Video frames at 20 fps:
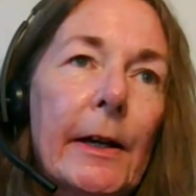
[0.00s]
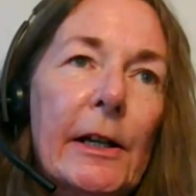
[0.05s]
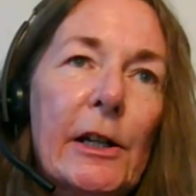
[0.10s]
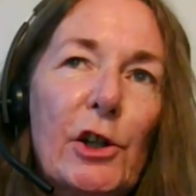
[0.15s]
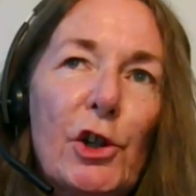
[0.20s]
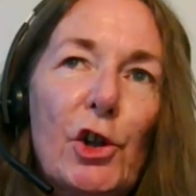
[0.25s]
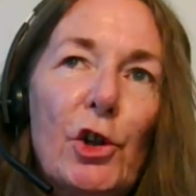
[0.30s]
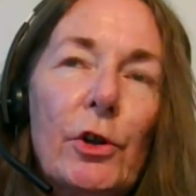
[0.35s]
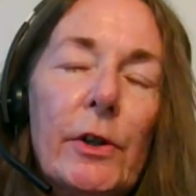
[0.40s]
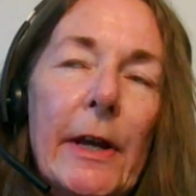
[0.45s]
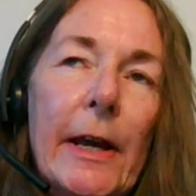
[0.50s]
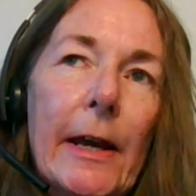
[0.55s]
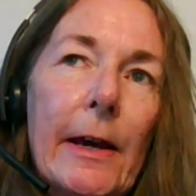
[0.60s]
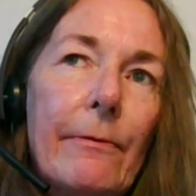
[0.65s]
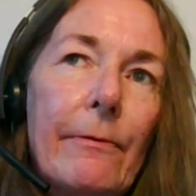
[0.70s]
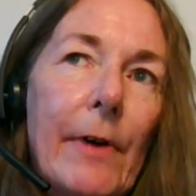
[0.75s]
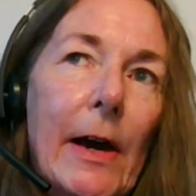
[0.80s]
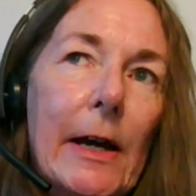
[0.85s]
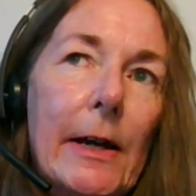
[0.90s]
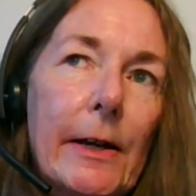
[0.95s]
It should
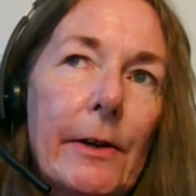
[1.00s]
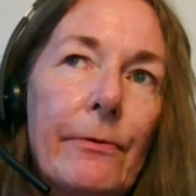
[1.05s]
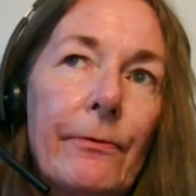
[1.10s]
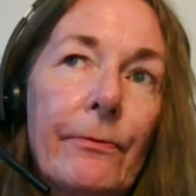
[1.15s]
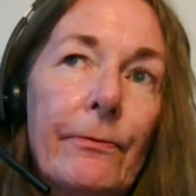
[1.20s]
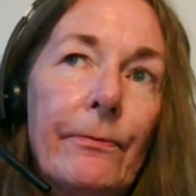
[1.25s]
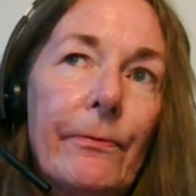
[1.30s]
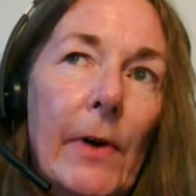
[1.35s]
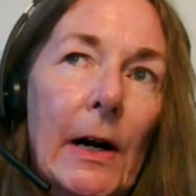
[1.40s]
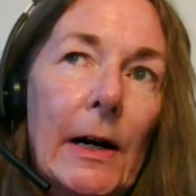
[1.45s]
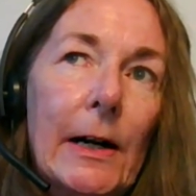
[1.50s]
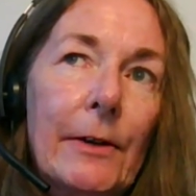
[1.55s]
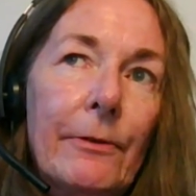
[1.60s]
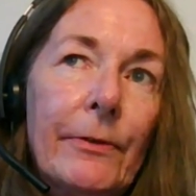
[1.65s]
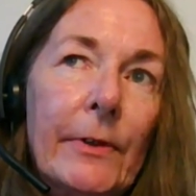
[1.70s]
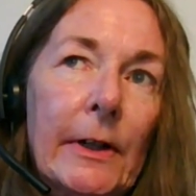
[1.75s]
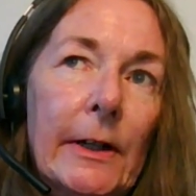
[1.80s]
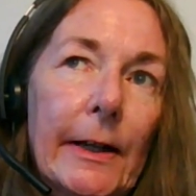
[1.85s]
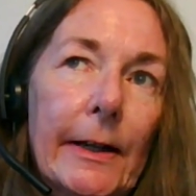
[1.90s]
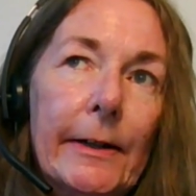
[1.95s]
have a
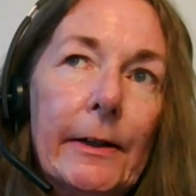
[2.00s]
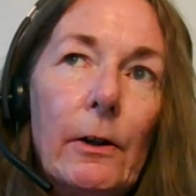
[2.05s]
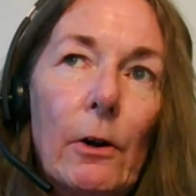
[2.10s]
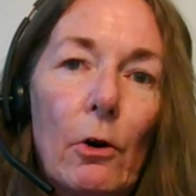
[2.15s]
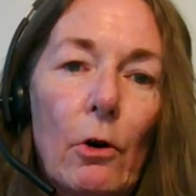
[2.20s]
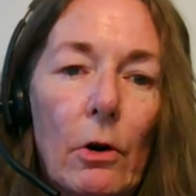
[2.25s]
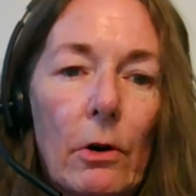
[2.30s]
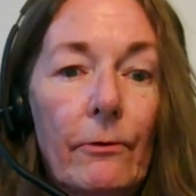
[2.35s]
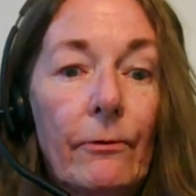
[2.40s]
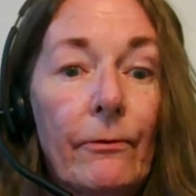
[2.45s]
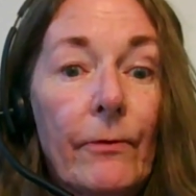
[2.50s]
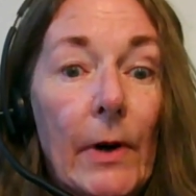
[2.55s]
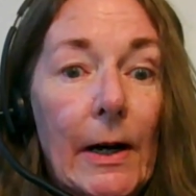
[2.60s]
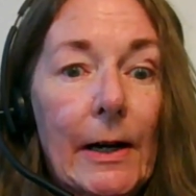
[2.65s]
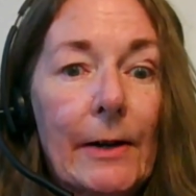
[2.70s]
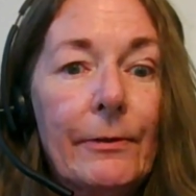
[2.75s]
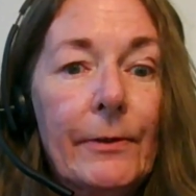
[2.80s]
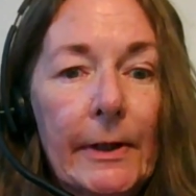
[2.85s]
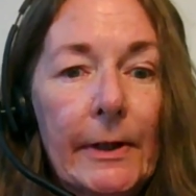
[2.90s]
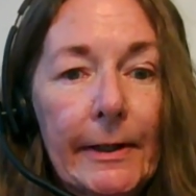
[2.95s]
five click on,
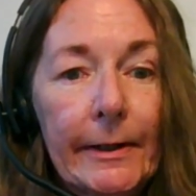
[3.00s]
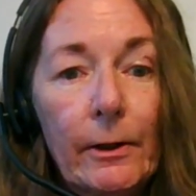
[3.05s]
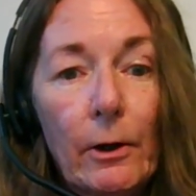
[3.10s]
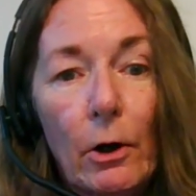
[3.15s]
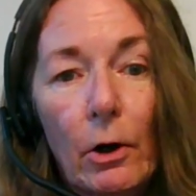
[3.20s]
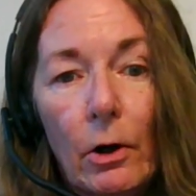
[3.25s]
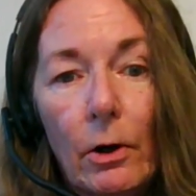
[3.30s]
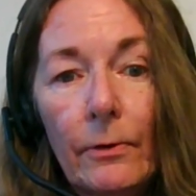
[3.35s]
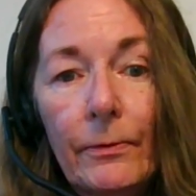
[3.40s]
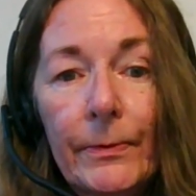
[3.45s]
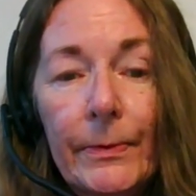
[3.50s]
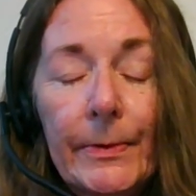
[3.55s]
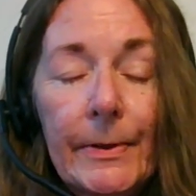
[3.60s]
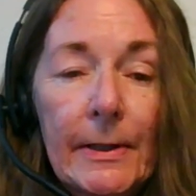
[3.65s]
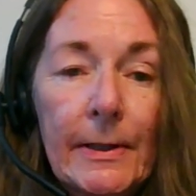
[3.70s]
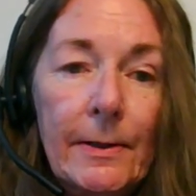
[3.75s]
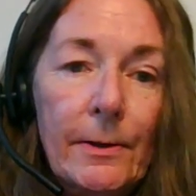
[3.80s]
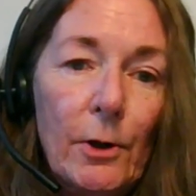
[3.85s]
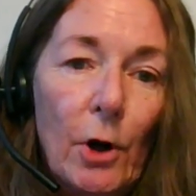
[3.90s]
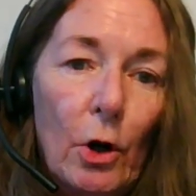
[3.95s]
five click off,
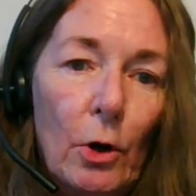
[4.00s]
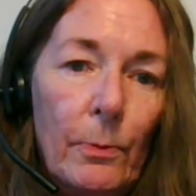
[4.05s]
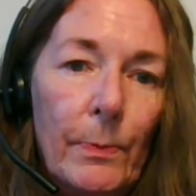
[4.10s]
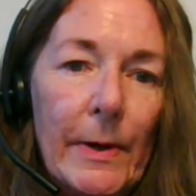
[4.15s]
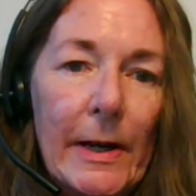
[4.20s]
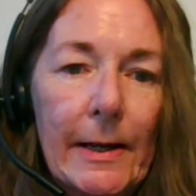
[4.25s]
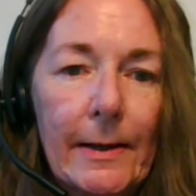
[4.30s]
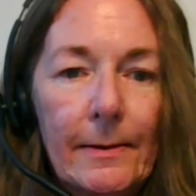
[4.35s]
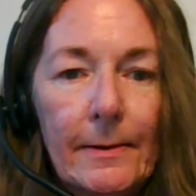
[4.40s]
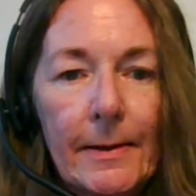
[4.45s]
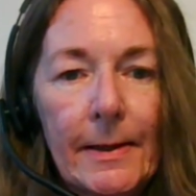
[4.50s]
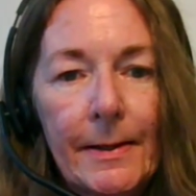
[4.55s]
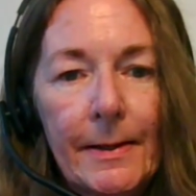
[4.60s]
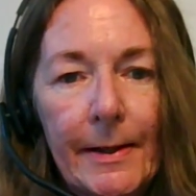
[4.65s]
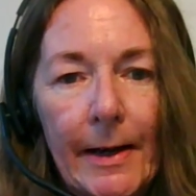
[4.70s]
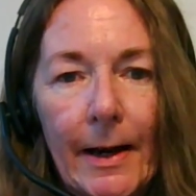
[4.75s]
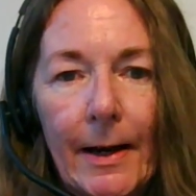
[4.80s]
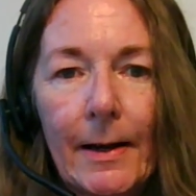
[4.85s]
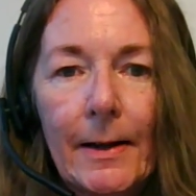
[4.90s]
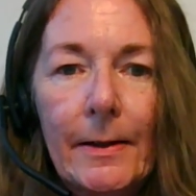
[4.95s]
stop and
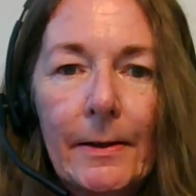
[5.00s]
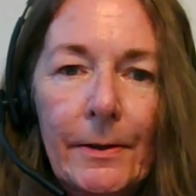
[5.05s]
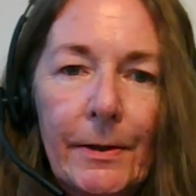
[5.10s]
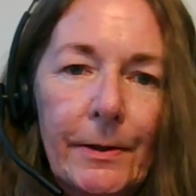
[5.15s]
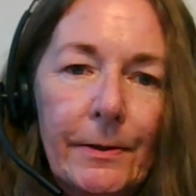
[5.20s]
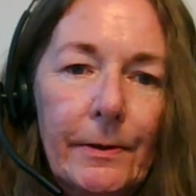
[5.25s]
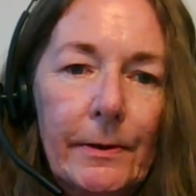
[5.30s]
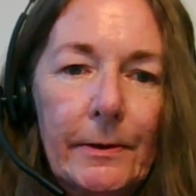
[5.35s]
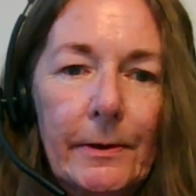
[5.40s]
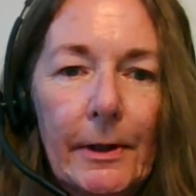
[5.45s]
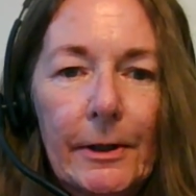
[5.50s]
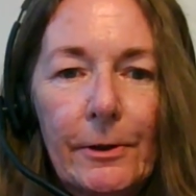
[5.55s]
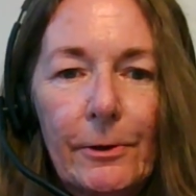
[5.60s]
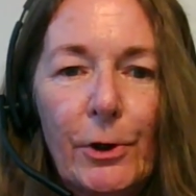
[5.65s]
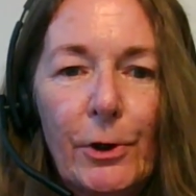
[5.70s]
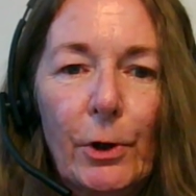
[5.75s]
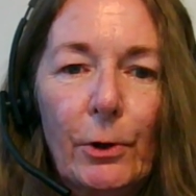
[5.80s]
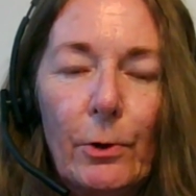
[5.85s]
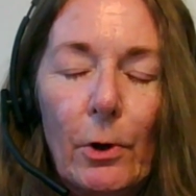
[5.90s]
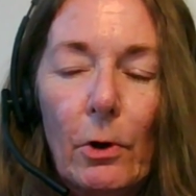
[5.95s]
start, you know,
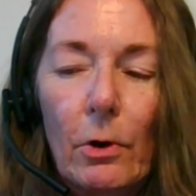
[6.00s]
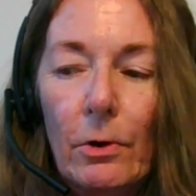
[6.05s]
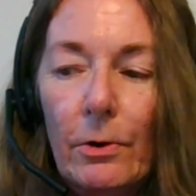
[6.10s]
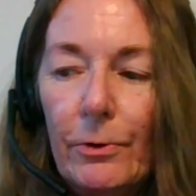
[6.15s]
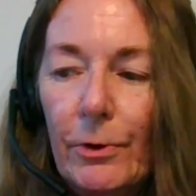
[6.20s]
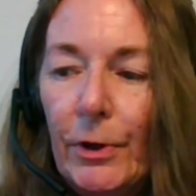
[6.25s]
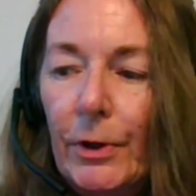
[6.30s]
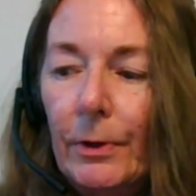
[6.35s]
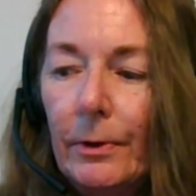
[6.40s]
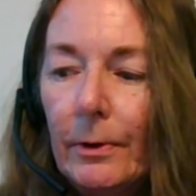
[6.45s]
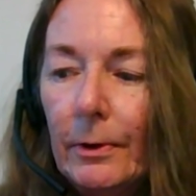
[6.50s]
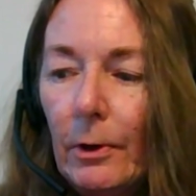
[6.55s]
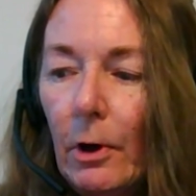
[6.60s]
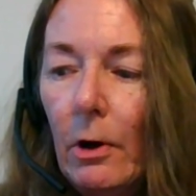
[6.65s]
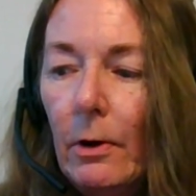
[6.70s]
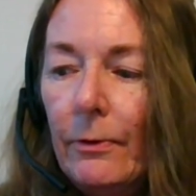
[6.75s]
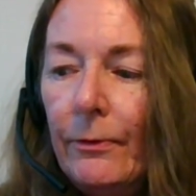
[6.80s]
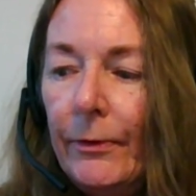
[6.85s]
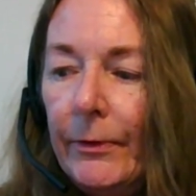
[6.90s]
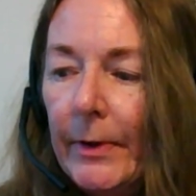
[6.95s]
turn it on, turn it
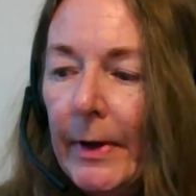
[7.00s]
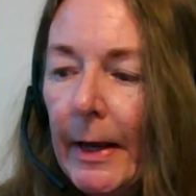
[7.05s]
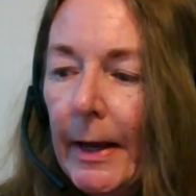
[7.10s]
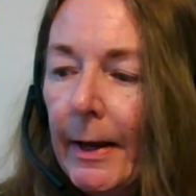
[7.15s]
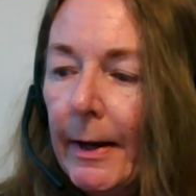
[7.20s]
off.